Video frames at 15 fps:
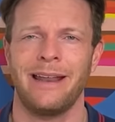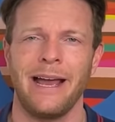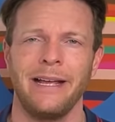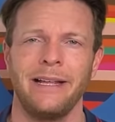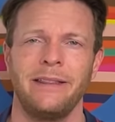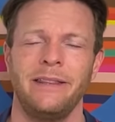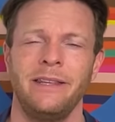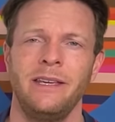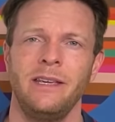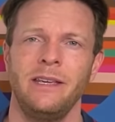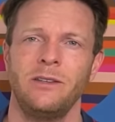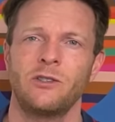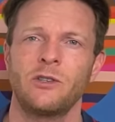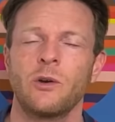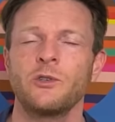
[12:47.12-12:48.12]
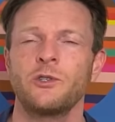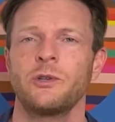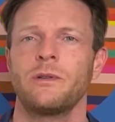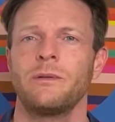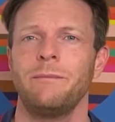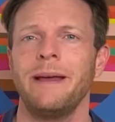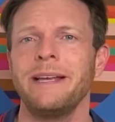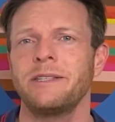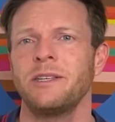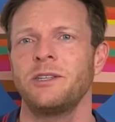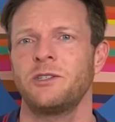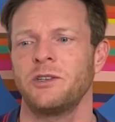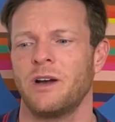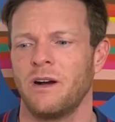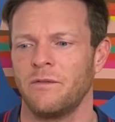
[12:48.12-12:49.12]
like the social
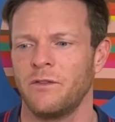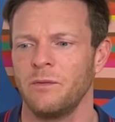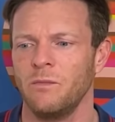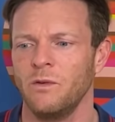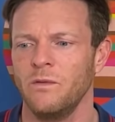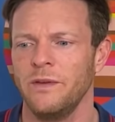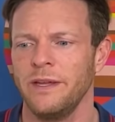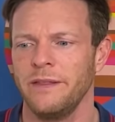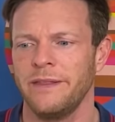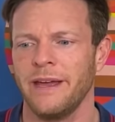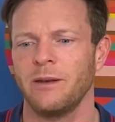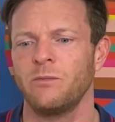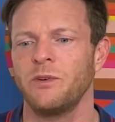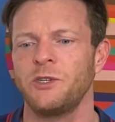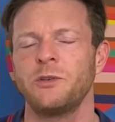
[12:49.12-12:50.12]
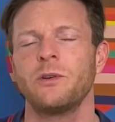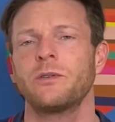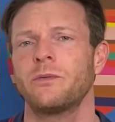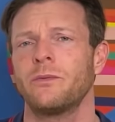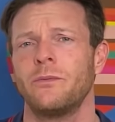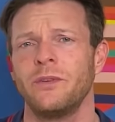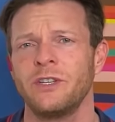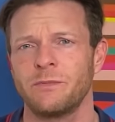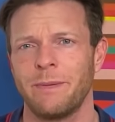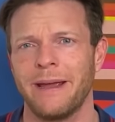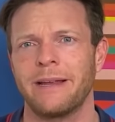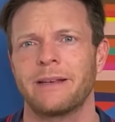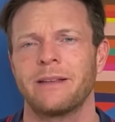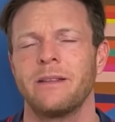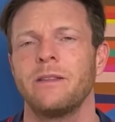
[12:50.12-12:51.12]
message of the movie, that we should
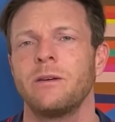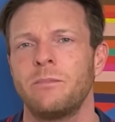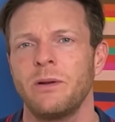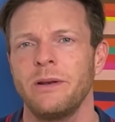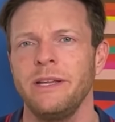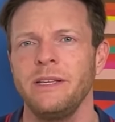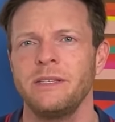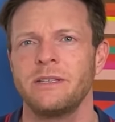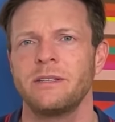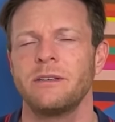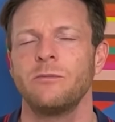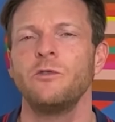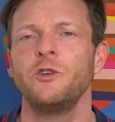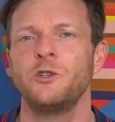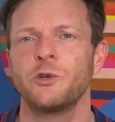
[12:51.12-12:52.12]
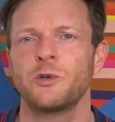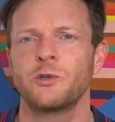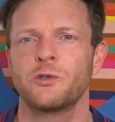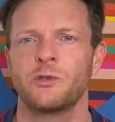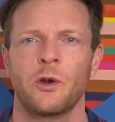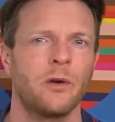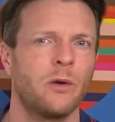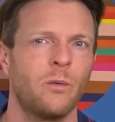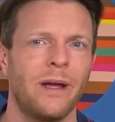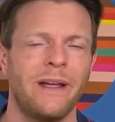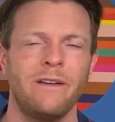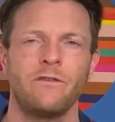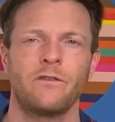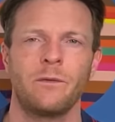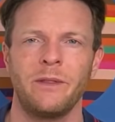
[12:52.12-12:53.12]
respect the police, we should turn
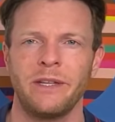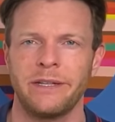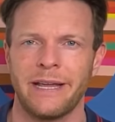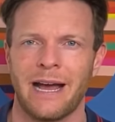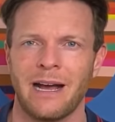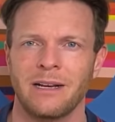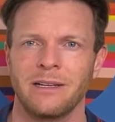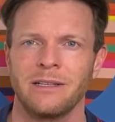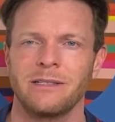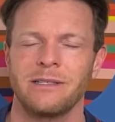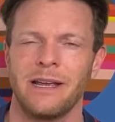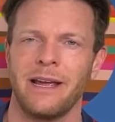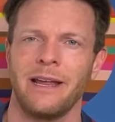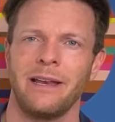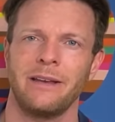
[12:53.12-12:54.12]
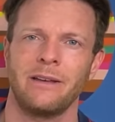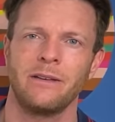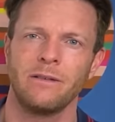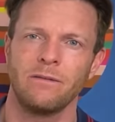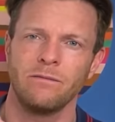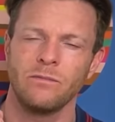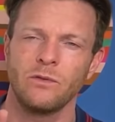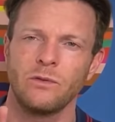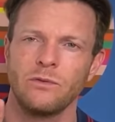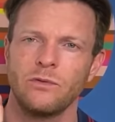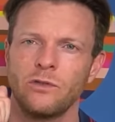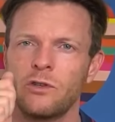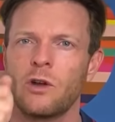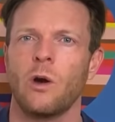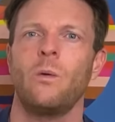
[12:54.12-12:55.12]
away from the darkness and
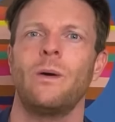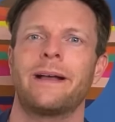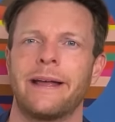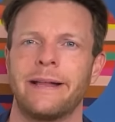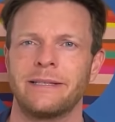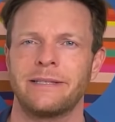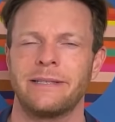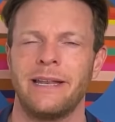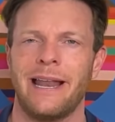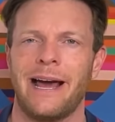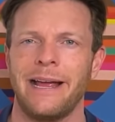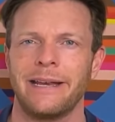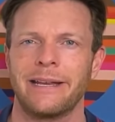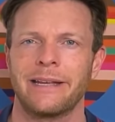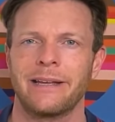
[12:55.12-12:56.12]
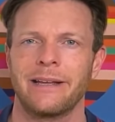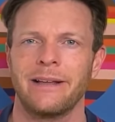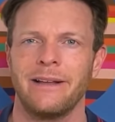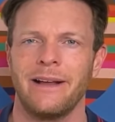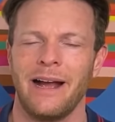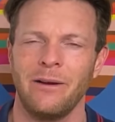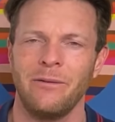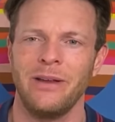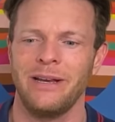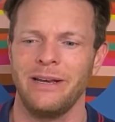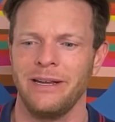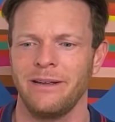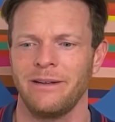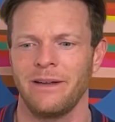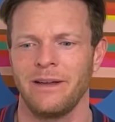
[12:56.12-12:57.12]
go against the light. I
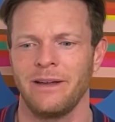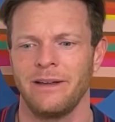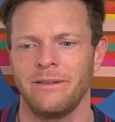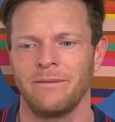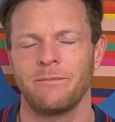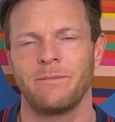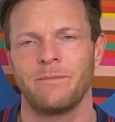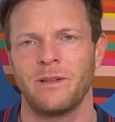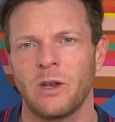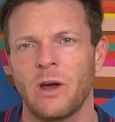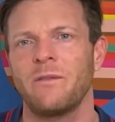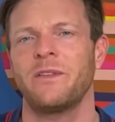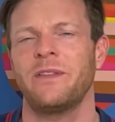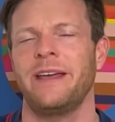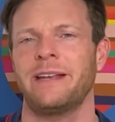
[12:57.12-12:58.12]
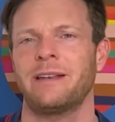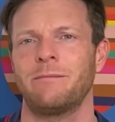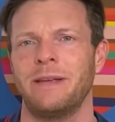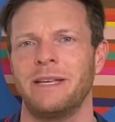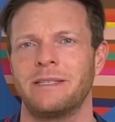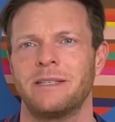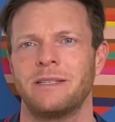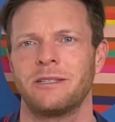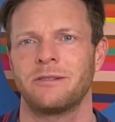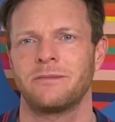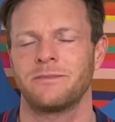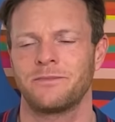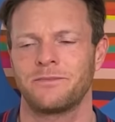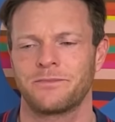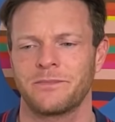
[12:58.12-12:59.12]
really loved that message.
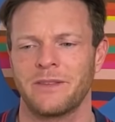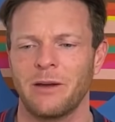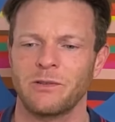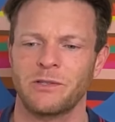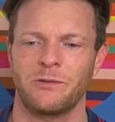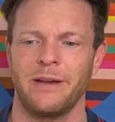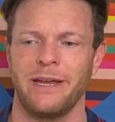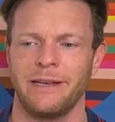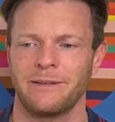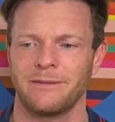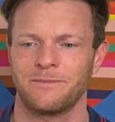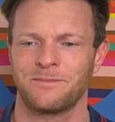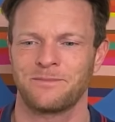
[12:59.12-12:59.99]
That was great.